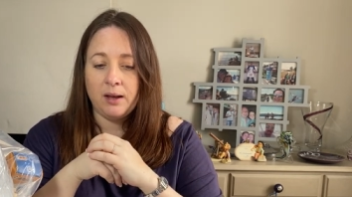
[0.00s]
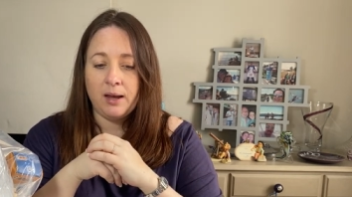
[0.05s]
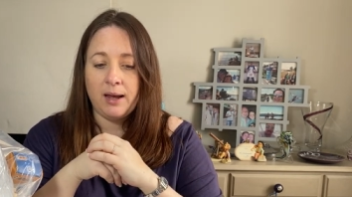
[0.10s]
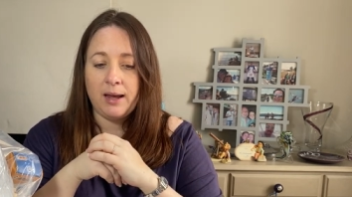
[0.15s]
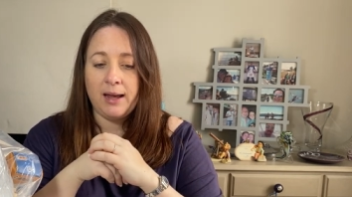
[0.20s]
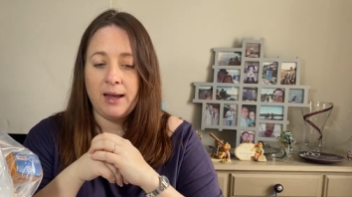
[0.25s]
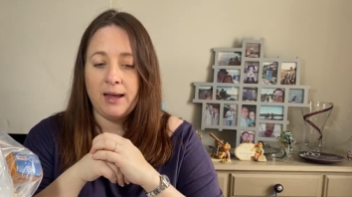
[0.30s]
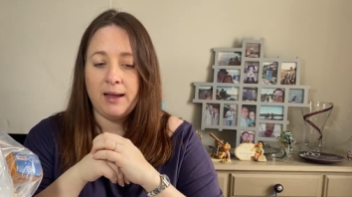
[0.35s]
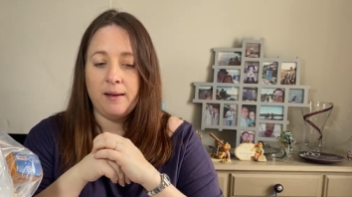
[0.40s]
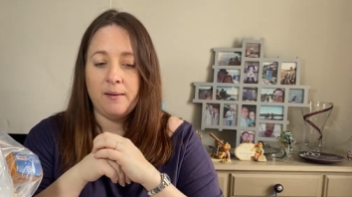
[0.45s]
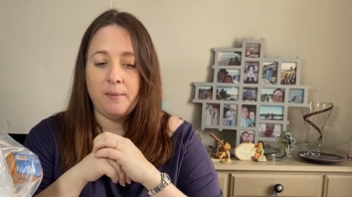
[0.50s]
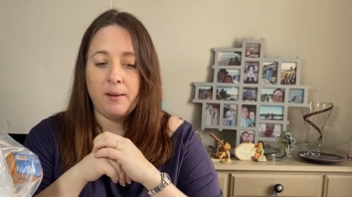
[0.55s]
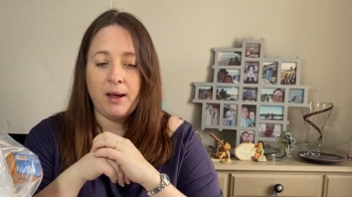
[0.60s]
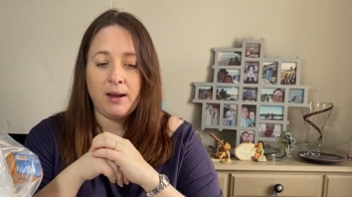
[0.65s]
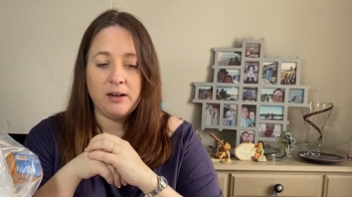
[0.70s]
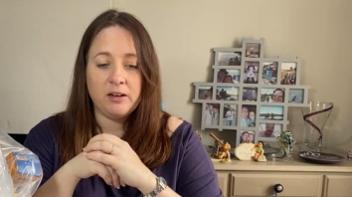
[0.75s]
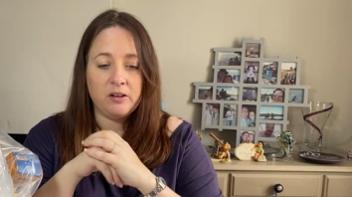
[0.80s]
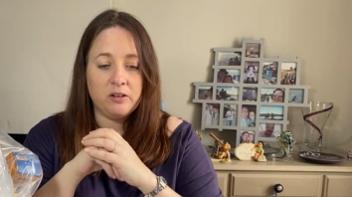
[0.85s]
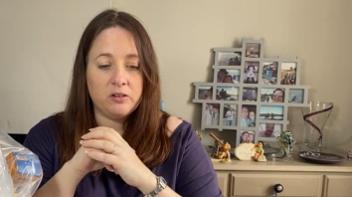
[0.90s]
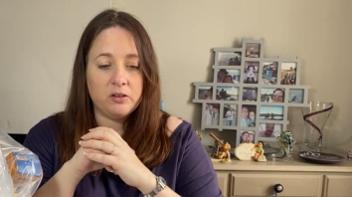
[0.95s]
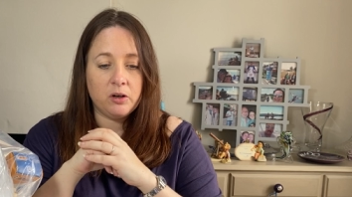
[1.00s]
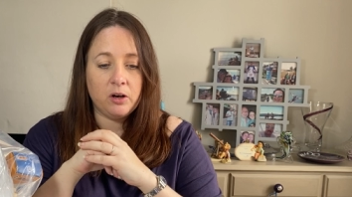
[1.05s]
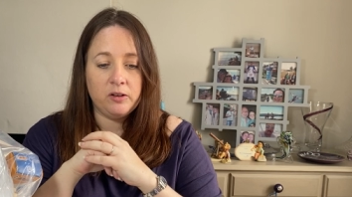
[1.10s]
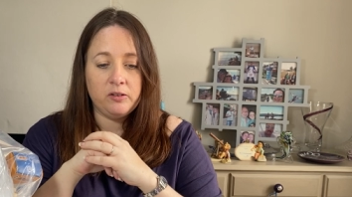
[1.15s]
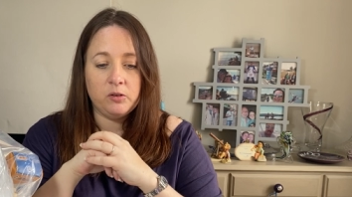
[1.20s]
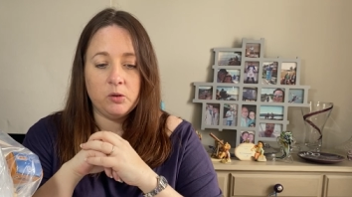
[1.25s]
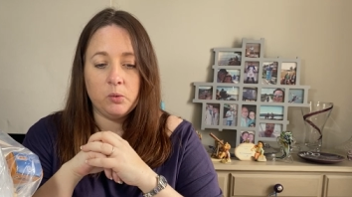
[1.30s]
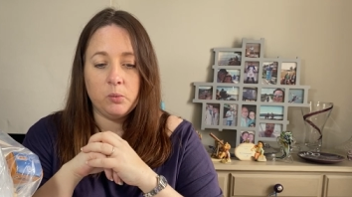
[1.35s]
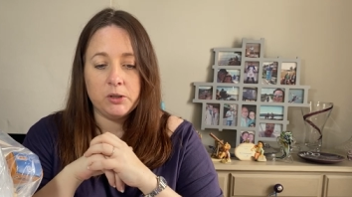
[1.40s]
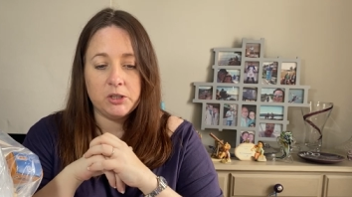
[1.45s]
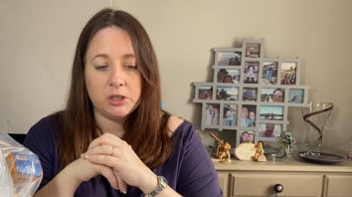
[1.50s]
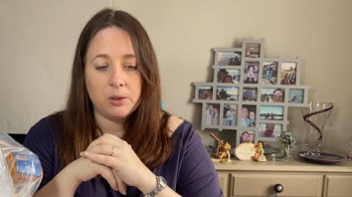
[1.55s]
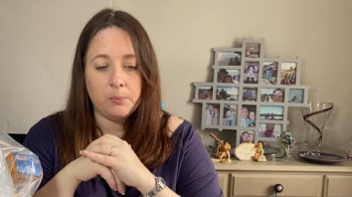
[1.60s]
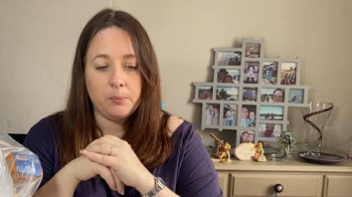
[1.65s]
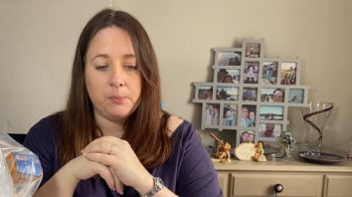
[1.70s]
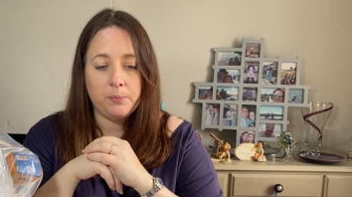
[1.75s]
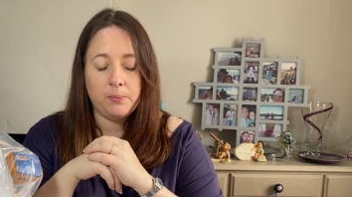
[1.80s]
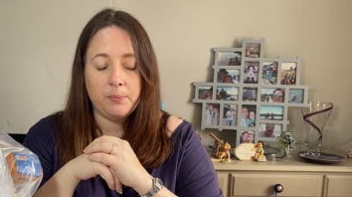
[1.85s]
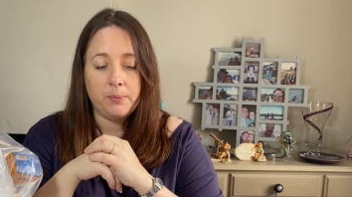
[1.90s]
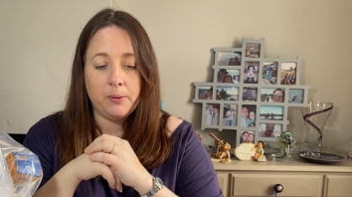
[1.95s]
uh, added a title, which I
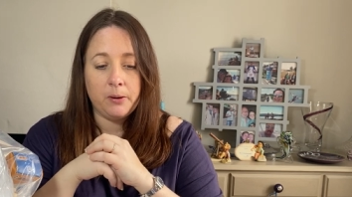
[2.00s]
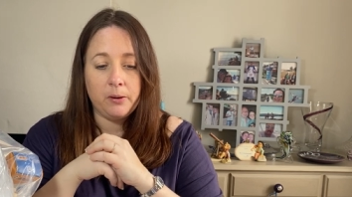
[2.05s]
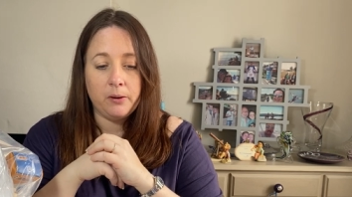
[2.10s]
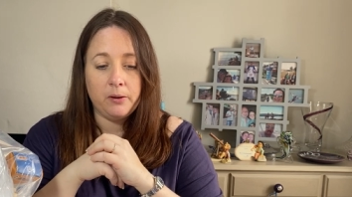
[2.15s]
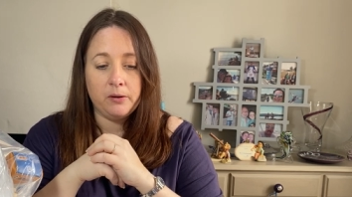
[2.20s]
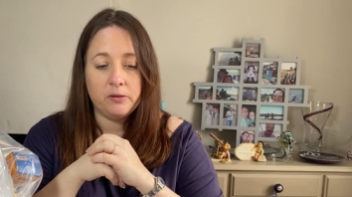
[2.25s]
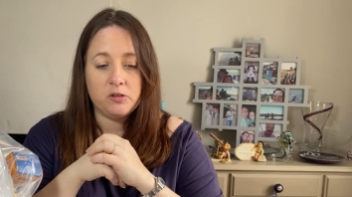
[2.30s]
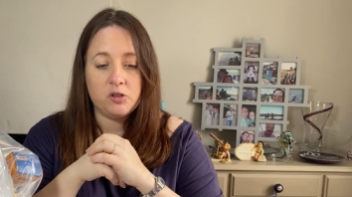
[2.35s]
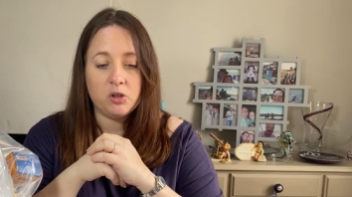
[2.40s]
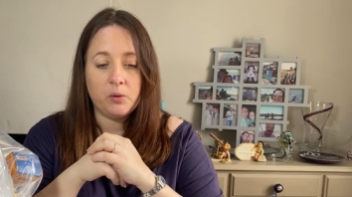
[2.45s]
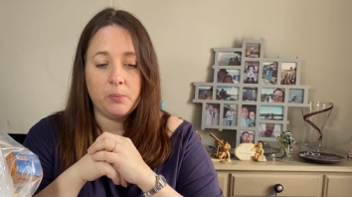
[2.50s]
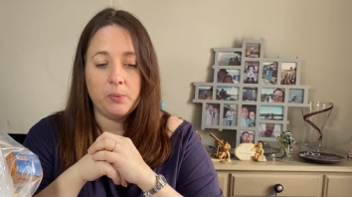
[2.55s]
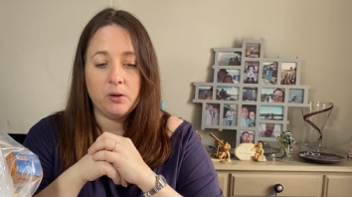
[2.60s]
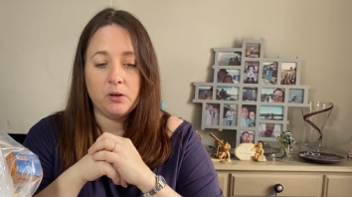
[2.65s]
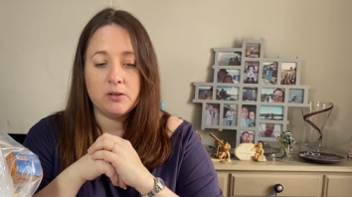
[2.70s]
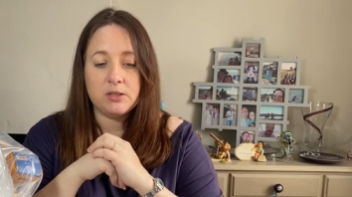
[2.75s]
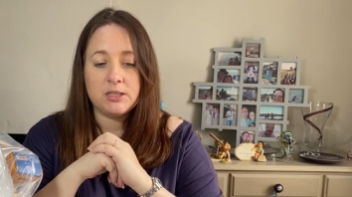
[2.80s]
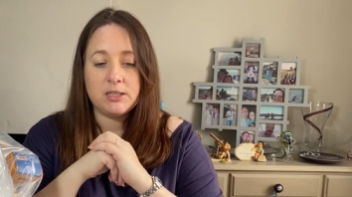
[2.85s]
put as job lot,